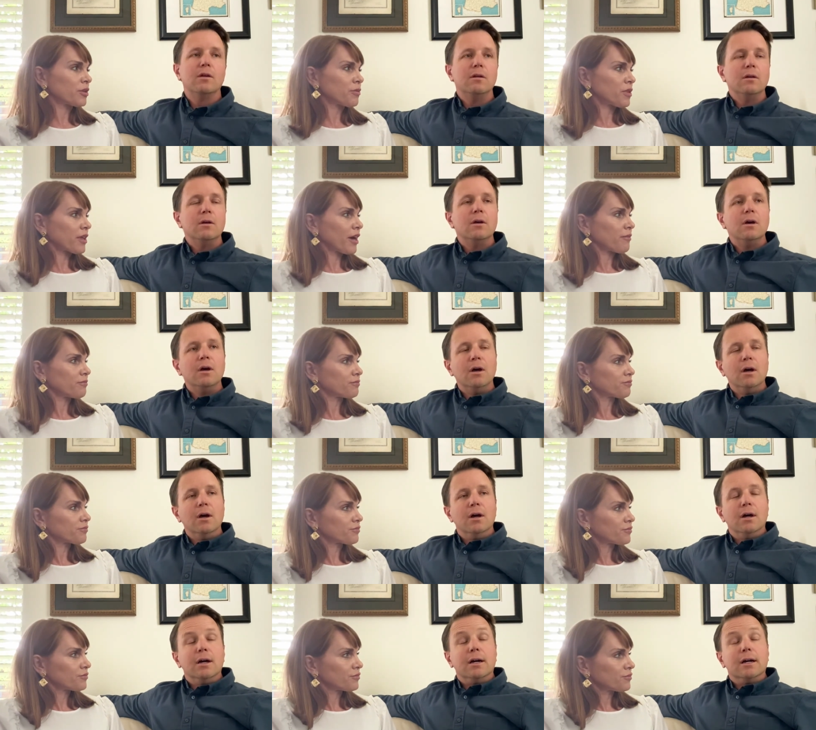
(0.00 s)
Speaker 1: with that?
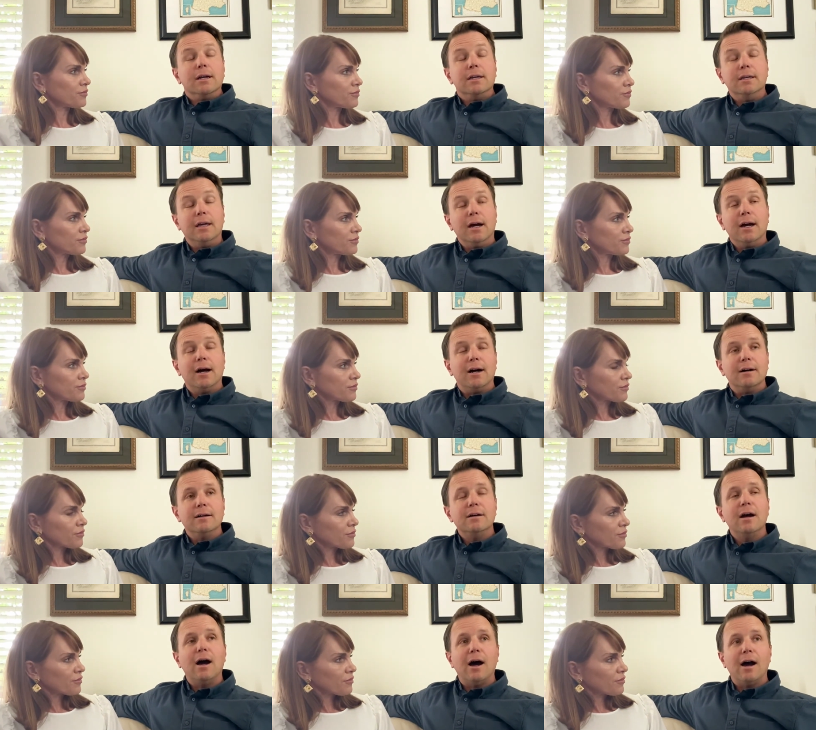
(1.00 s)
Yeah,
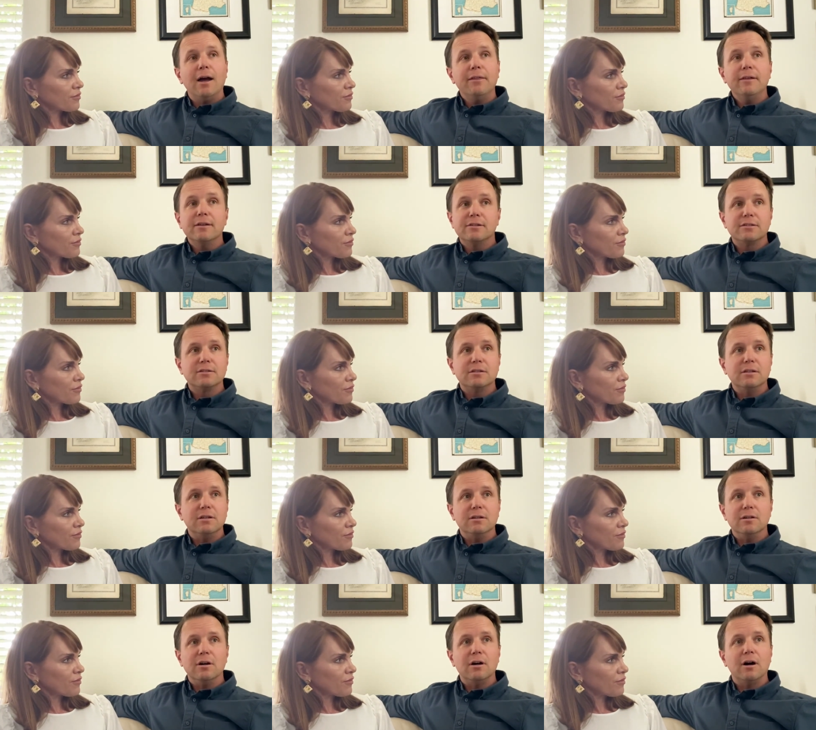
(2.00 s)
I think it's just
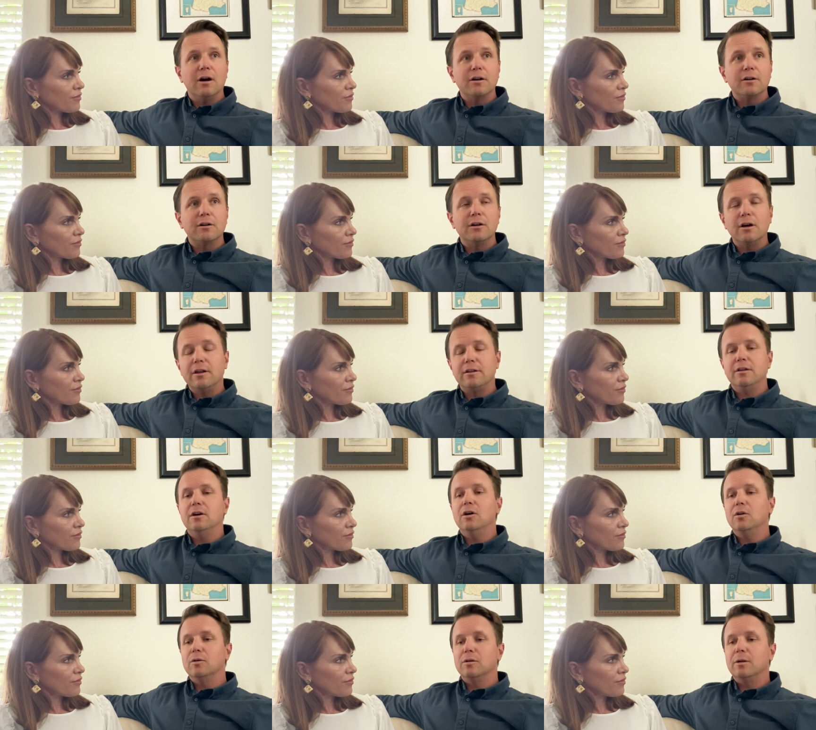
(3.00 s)
the utter
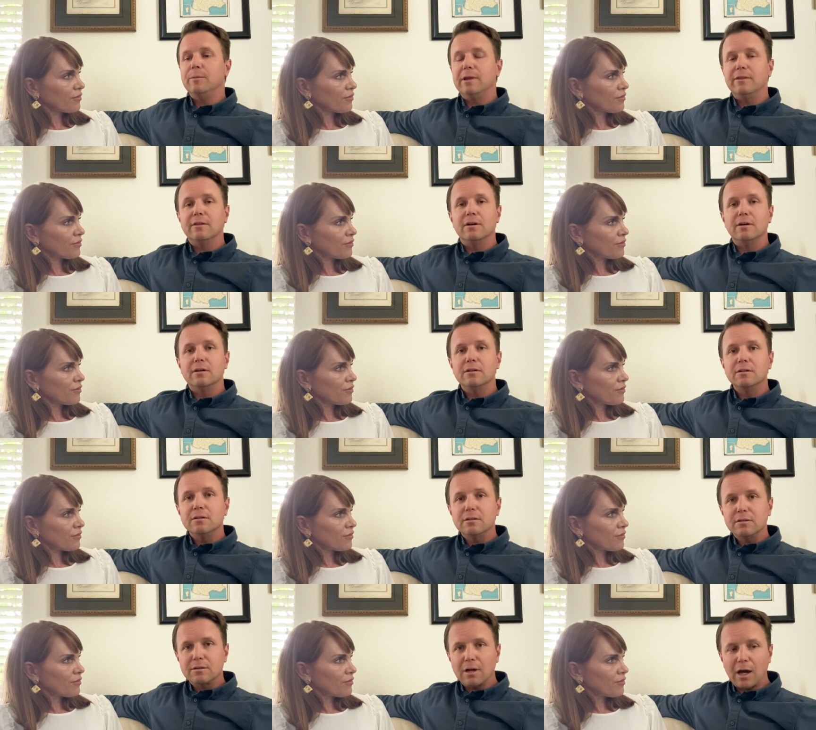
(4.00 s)
unknown. I mean, the
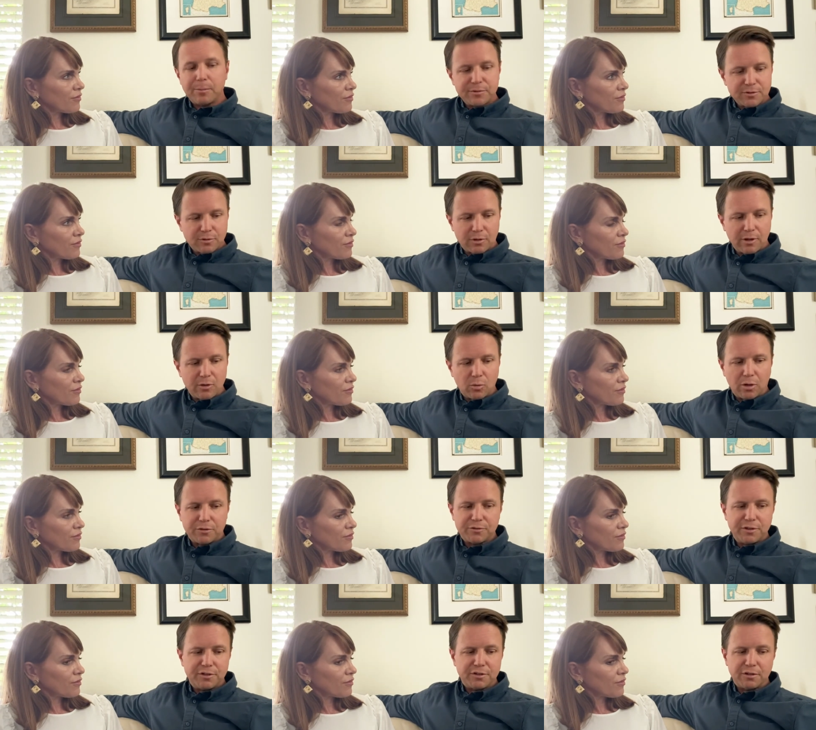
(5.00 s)
top story in the Wall
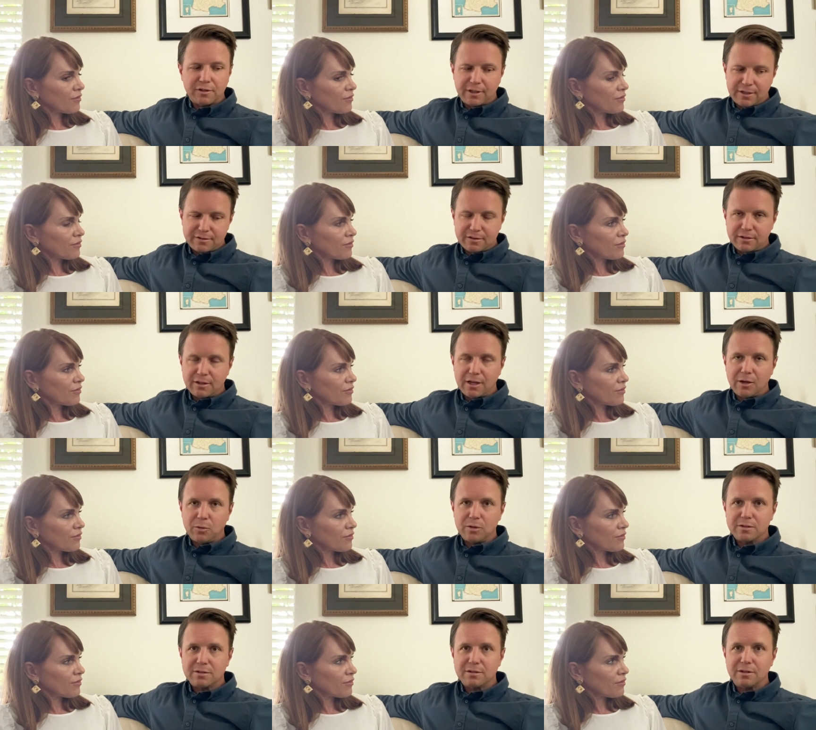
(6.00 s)
Street Journal yesterday
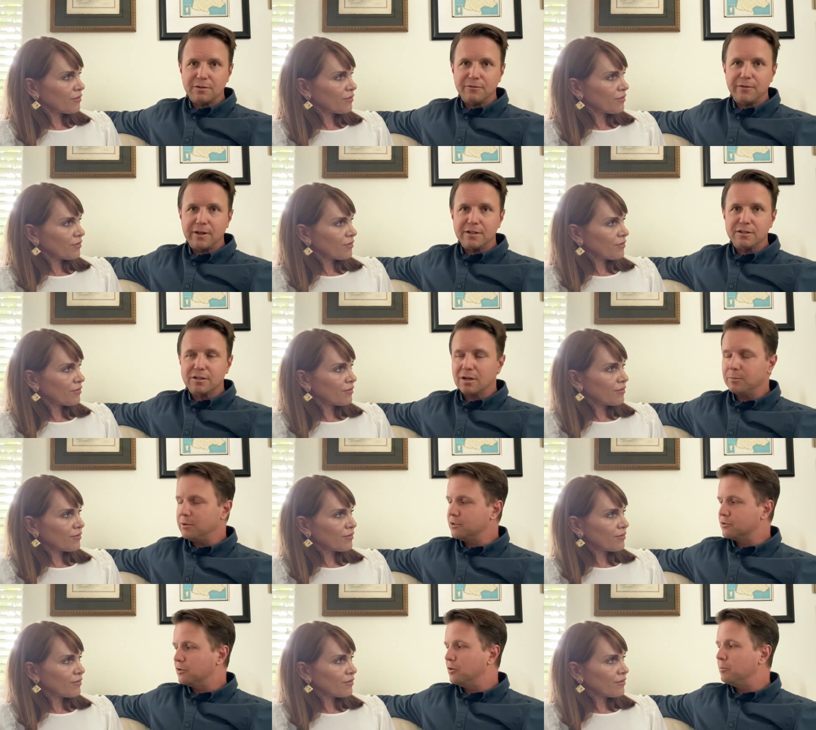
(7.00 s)
was the Fed Chairman
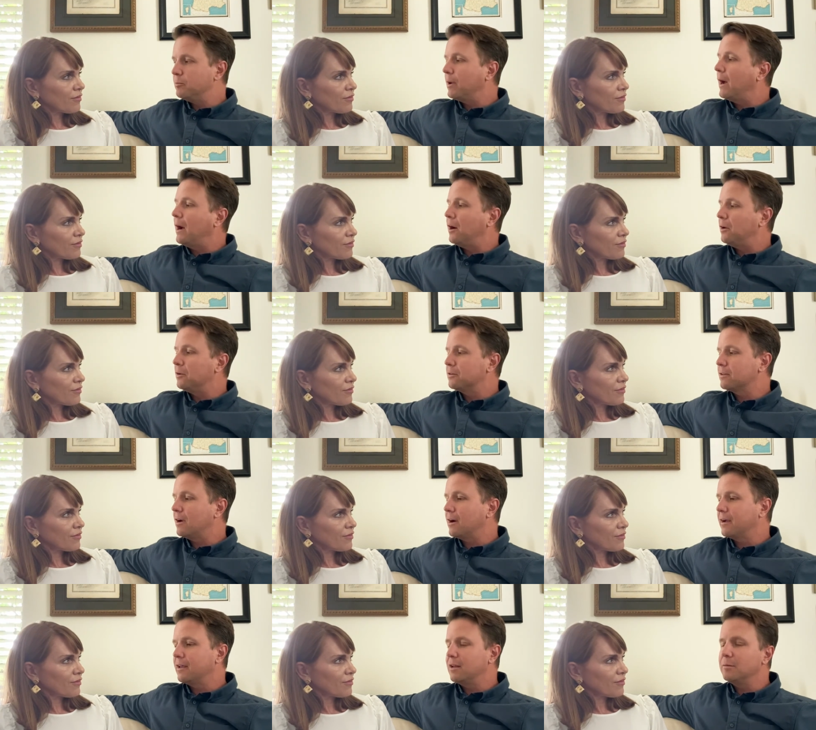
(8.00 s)
Jerome Powell
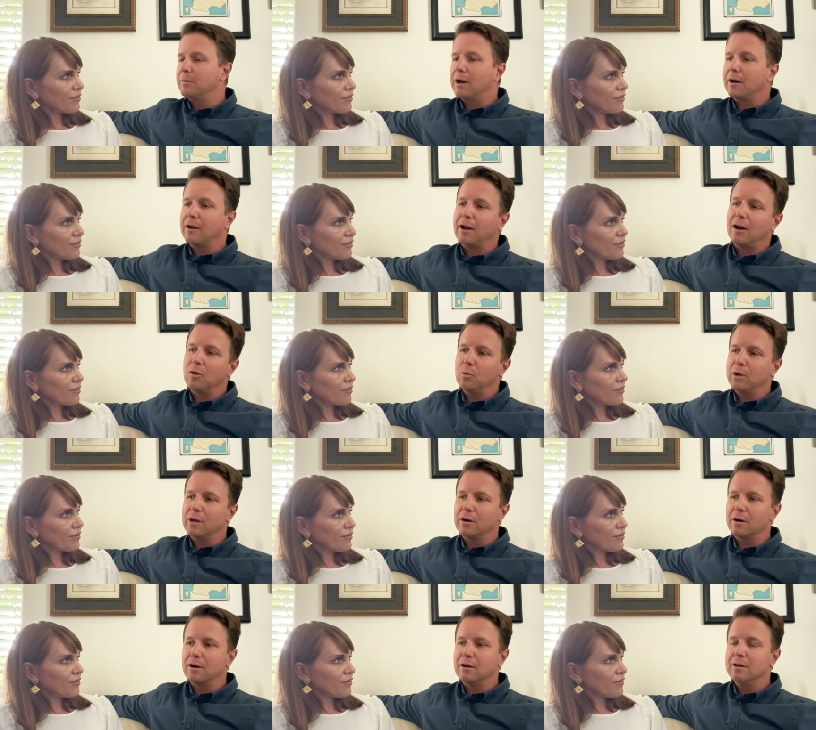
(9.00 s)
talking about how we
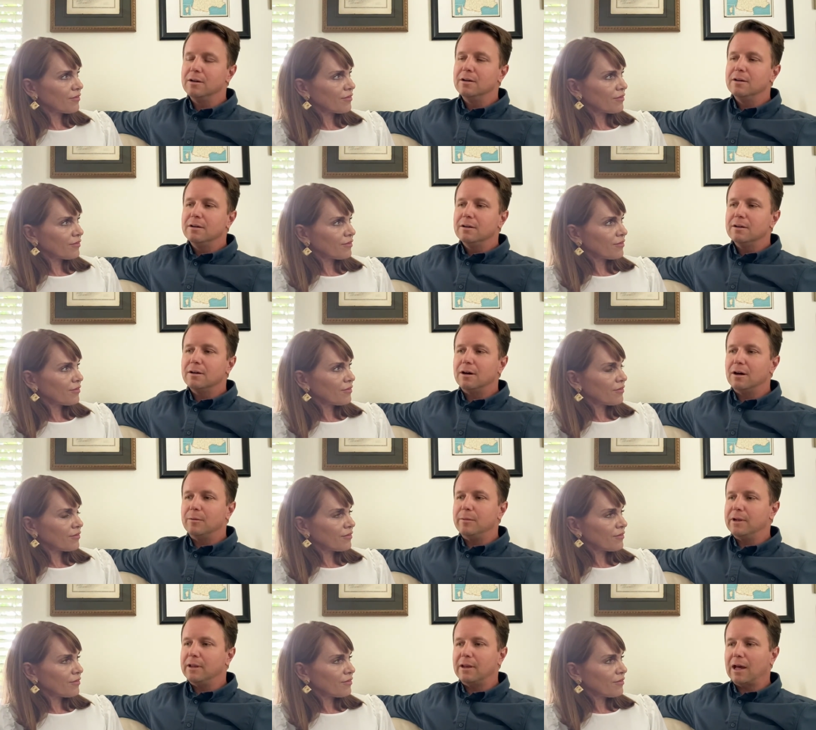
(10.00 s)
are um,
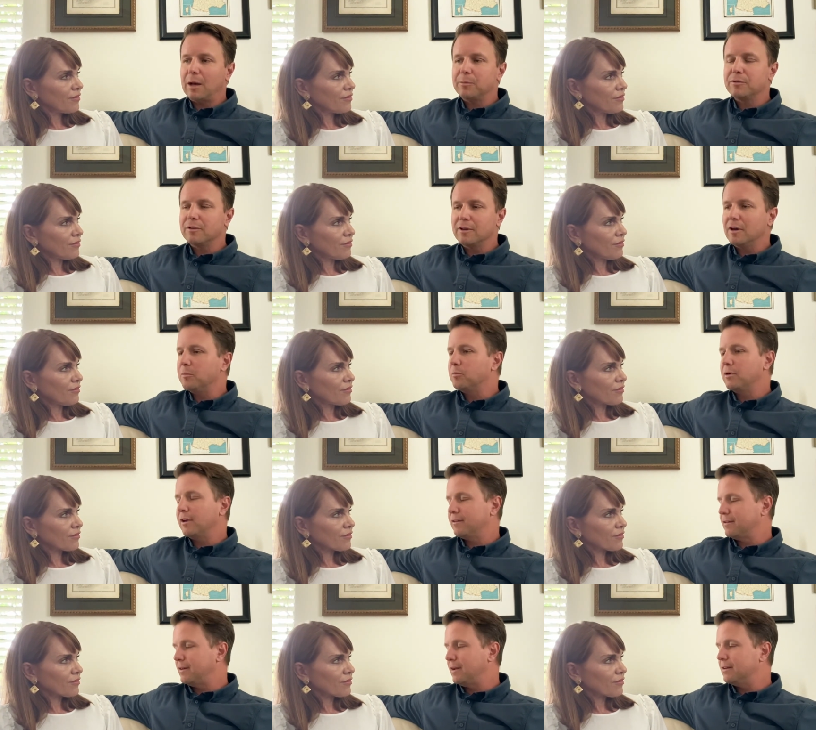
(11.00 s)
in an absolutely
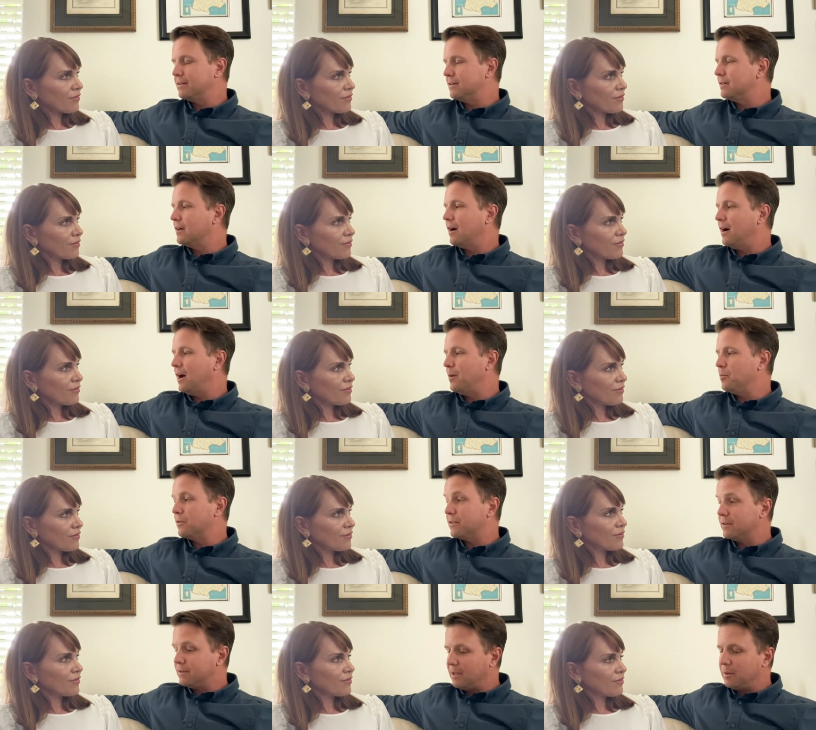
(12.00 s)
unprecedented time with
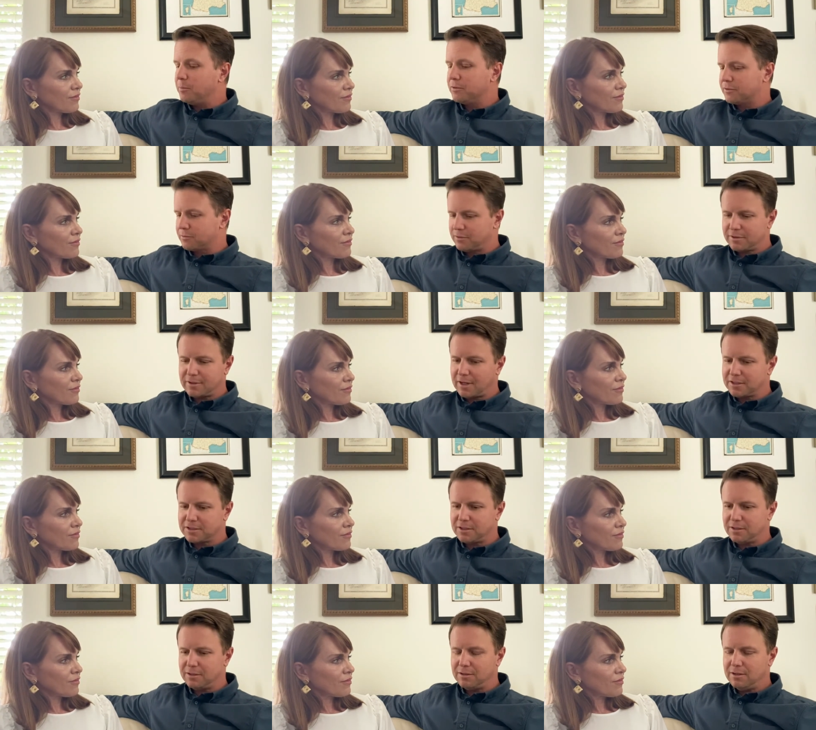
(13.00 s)
the deepest
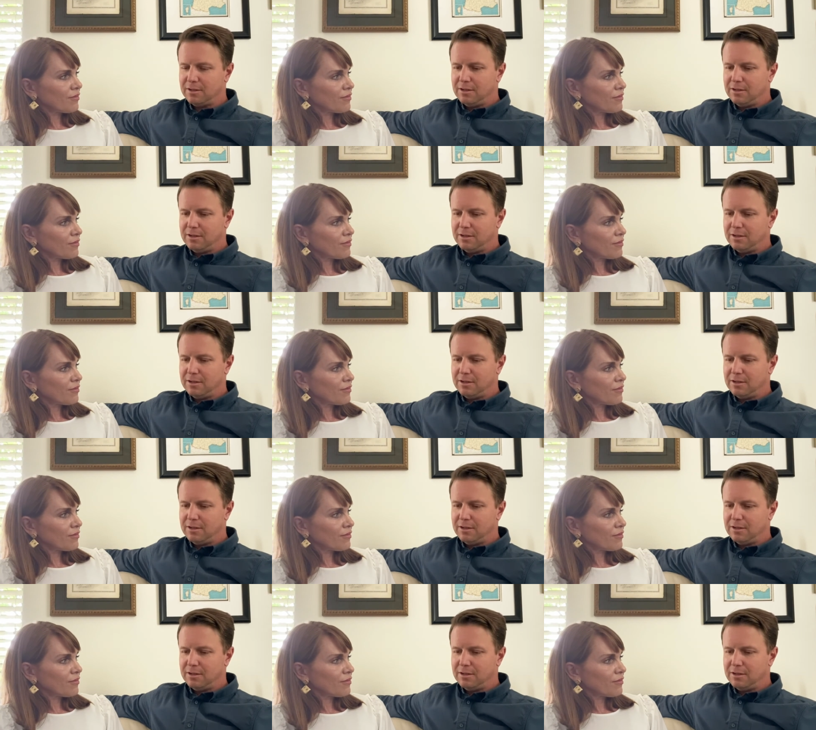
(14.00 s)
recession